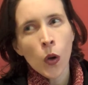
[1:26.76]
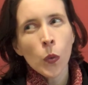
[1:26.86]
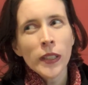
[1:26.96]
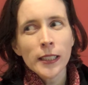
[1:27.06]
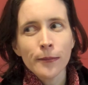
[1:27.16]

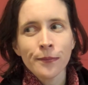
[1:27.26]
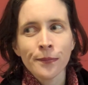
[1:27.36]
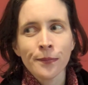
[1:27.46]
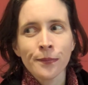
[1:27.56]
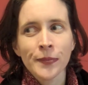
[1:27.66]
Well,
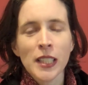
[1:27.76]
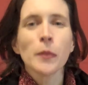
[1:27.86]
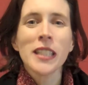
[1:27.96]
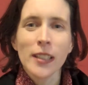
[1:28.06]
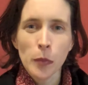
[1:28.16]
this
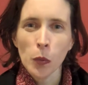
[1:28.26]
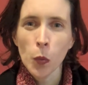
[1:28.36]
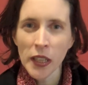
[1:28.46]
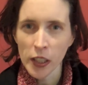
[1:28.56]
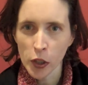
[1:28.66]
might sound a bit
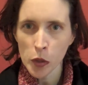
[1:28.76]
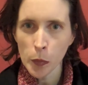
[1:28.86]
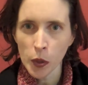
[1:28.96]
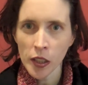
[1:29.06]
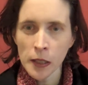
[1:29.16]
weird,
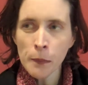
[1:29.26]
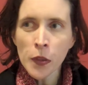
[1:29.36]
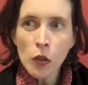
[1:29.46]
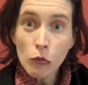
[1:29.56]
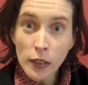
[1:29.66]
but
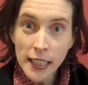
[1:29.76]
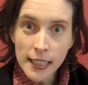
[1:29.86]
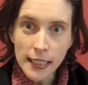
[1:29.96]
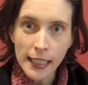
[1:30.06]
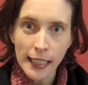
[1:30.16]

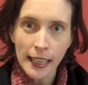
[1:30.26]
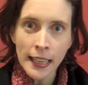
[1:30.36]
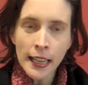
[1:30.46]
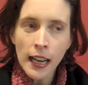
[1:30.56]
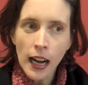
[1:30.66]
recently
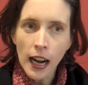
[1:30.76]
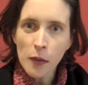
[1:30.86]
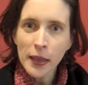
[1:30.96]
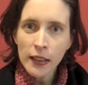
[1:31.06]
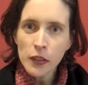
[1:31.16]
I've
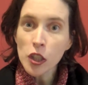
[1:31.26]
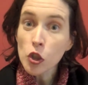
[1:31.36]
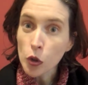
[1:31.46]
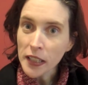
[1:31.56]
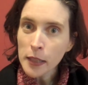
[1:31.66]
been having these
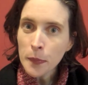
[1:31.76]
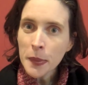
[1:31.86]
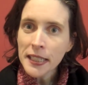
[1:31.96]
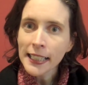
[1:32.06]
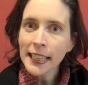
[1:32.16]

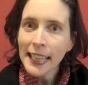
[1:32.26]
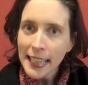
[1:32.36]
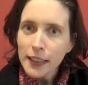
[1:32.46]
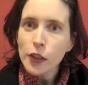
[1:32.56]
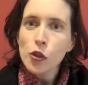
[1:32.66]
dreams, and like
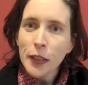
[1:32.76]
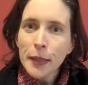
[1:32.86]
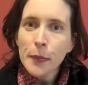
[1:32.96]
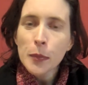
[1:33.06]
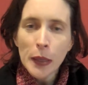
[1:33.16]
in the
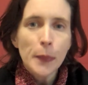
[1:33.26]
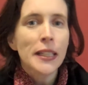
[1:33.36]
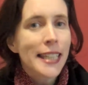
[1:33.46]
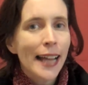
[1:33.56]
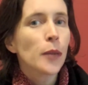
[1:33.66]
dreams, people
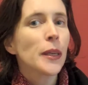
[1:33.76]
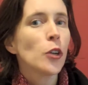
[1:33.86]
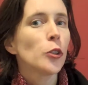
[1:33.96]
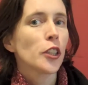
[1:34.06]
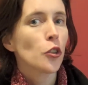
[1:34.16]
tell me
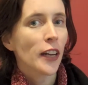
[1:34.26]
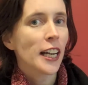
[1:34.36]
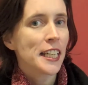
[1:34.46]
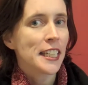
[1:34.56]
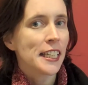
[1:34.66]
all these great
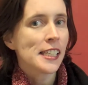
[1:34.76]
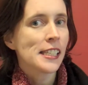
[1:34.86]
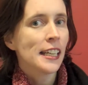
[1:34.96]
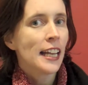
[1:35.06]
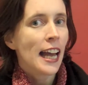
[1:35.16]
ideas,
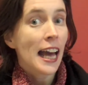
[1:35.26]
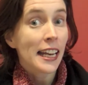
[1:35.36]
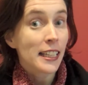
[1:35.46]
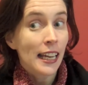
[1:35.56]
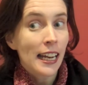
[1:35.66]
and
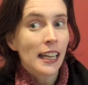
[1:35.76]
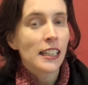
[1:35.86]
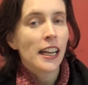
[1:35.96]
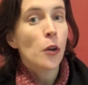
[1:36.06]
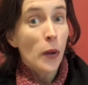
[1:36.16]
and, and
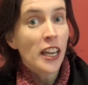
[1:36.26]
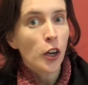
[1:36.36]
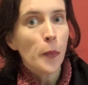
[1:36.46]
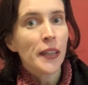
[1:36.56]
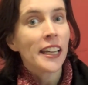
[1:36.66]
then I wake
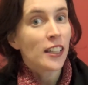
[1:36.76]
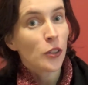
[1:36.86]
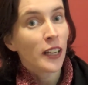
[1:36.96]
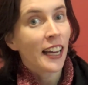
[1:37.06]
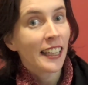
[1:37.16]
up, and then so
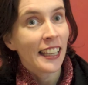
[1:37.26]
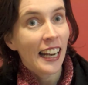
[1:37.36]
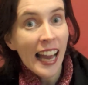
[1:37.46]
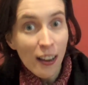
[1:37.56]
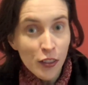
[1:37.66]
and, I, and then I
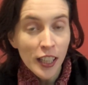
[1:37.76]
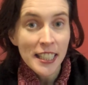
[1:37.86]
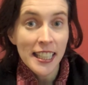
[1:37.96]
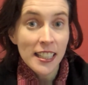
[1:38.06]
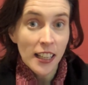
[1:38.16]
have the
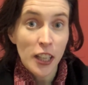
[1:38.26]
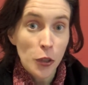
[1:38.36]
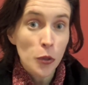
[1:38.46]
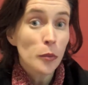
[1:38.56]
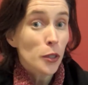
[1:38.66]
ideas and I
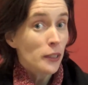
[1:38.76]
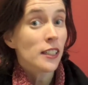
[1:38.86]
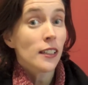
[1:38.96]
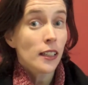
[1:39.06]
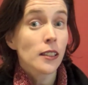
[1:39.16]
use them. So it's
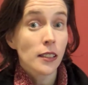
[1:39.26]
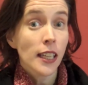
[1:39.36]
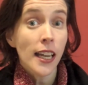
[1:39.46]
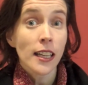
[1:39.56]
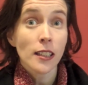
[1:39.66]
it's
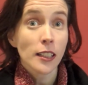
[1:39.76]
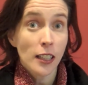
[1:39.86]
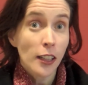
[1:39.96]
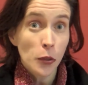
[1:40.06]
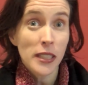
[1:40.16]
yeah, it's,
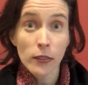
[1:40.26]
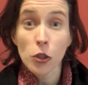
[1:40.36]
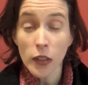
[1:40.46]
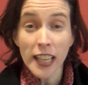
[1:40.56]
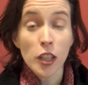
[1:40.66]
I know it sounds
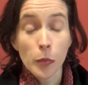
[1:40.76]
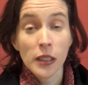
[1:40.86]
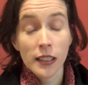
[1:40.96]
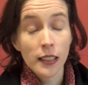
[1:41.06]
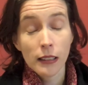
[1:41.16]
strange, but
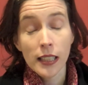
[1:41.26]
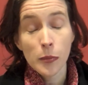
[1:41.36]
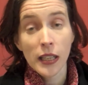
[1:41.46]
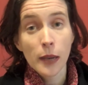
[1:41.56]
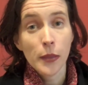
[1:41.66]
th- that's
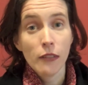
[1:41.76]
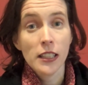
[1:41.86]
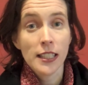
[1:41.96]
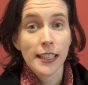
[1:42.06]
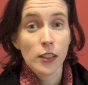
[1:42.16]
been happening
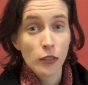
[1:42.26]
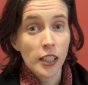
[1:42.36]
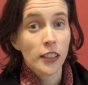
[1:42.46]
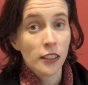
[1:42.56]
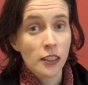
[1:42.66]
recently. It's really
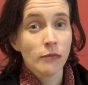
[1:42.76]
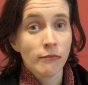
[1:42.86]
good.